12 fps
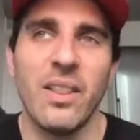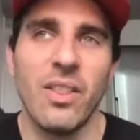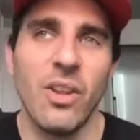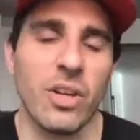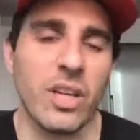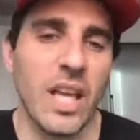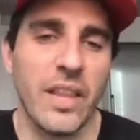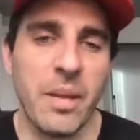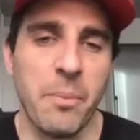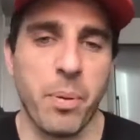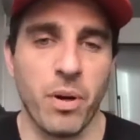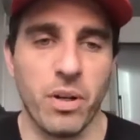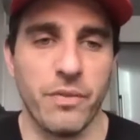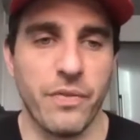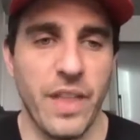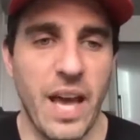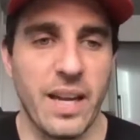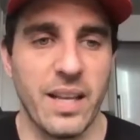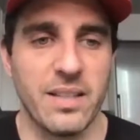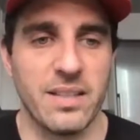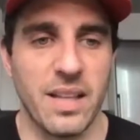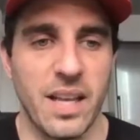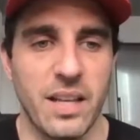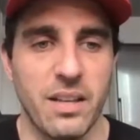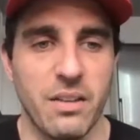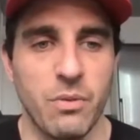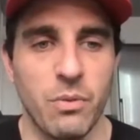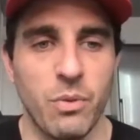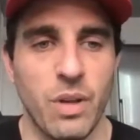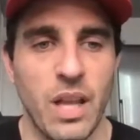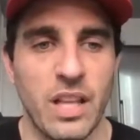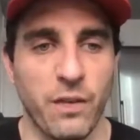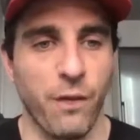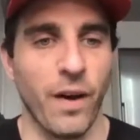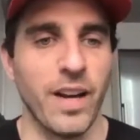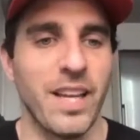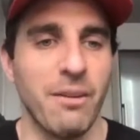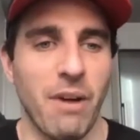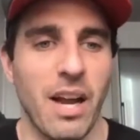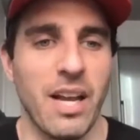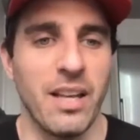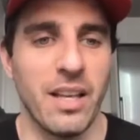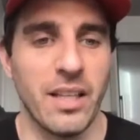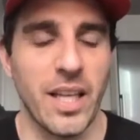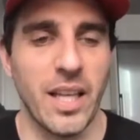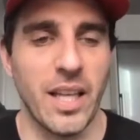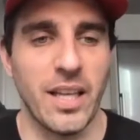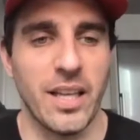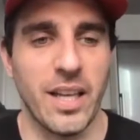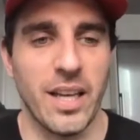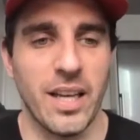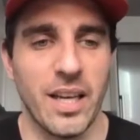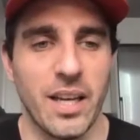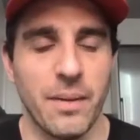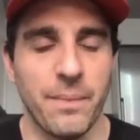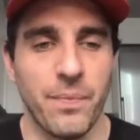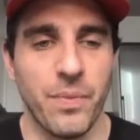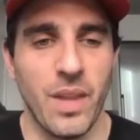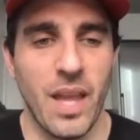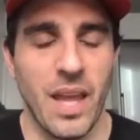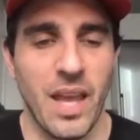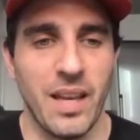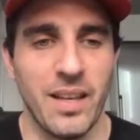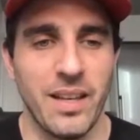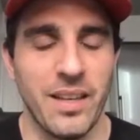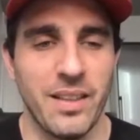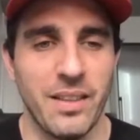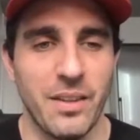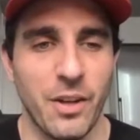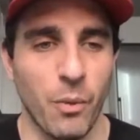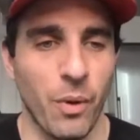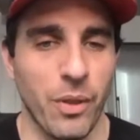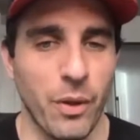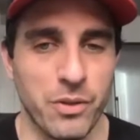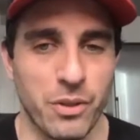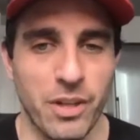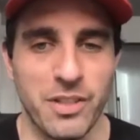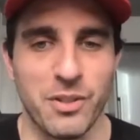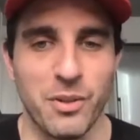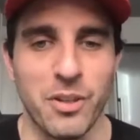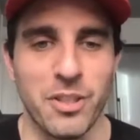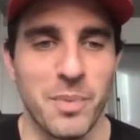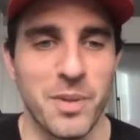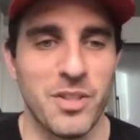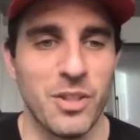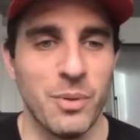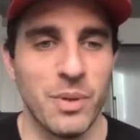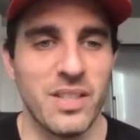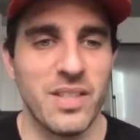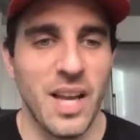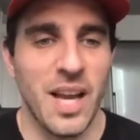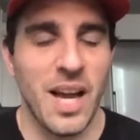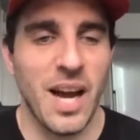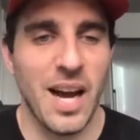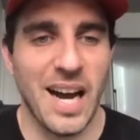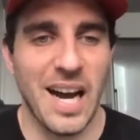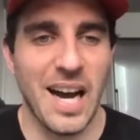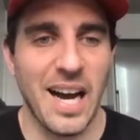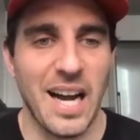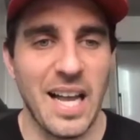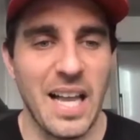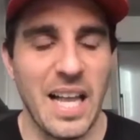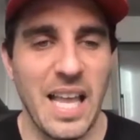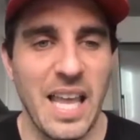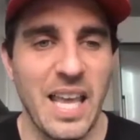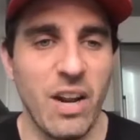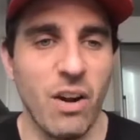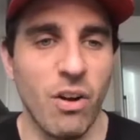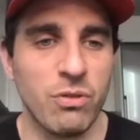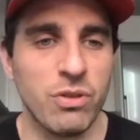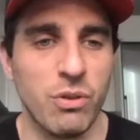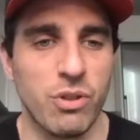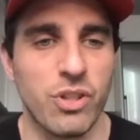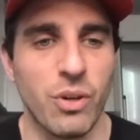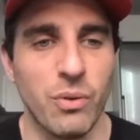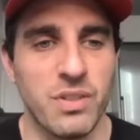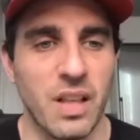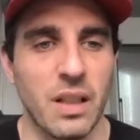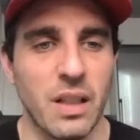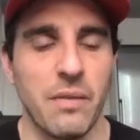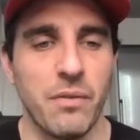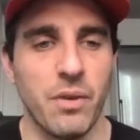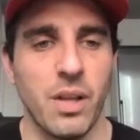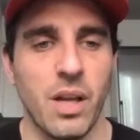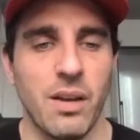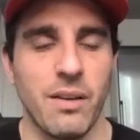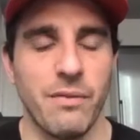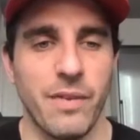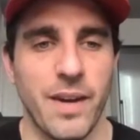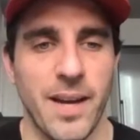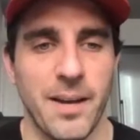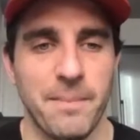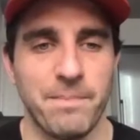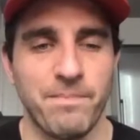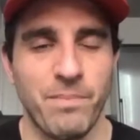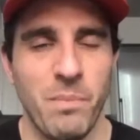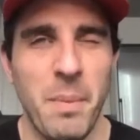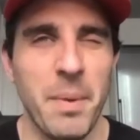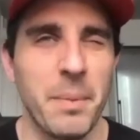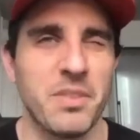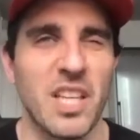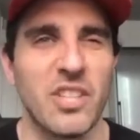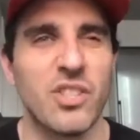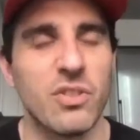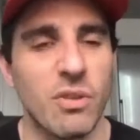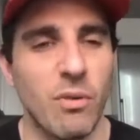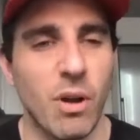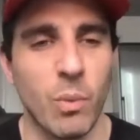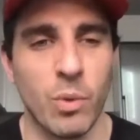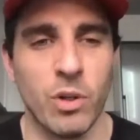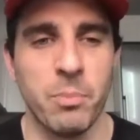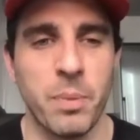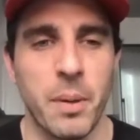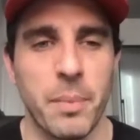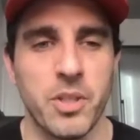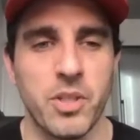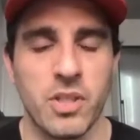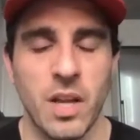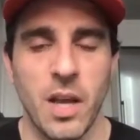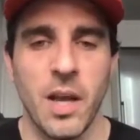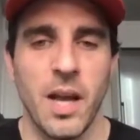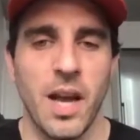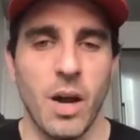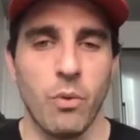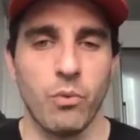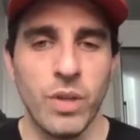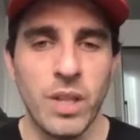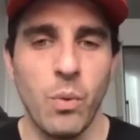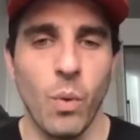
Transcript: look, I think part of that is mm-hmm. like mm-hmm. it's funny, right? And and uh, and you know, one, those are great stories, but two is uh, mm-hmm. it also shows the level of um, maybe obsession's the wrong word, but but just uh, really mm-hmm.